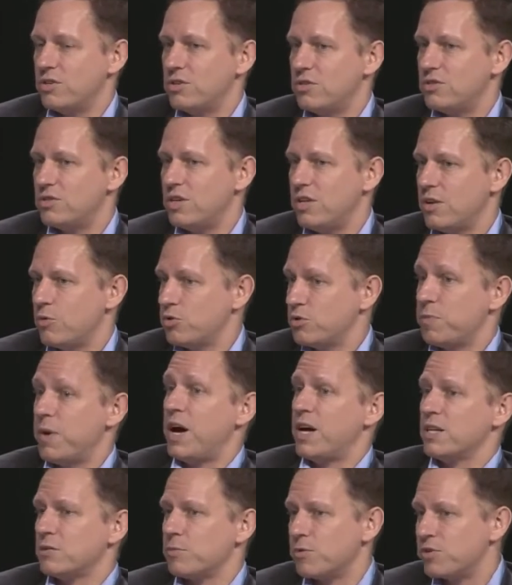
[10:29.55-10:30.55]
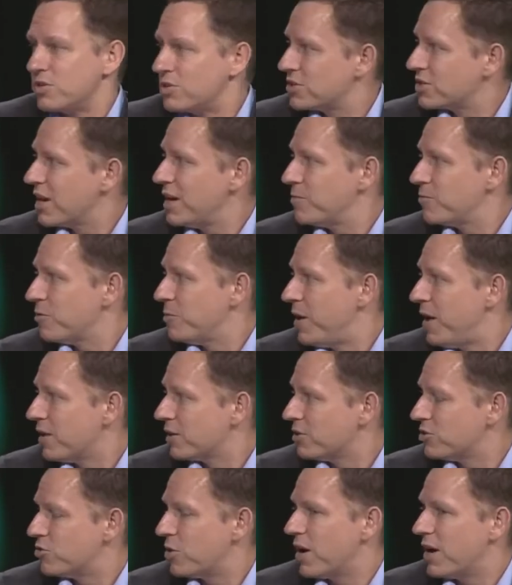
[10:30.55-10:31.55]
to see that it was possible to escape from
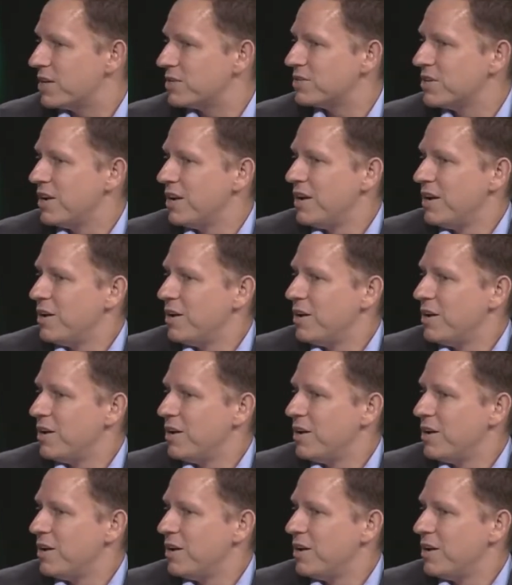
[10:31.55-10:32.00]
Alcatraz,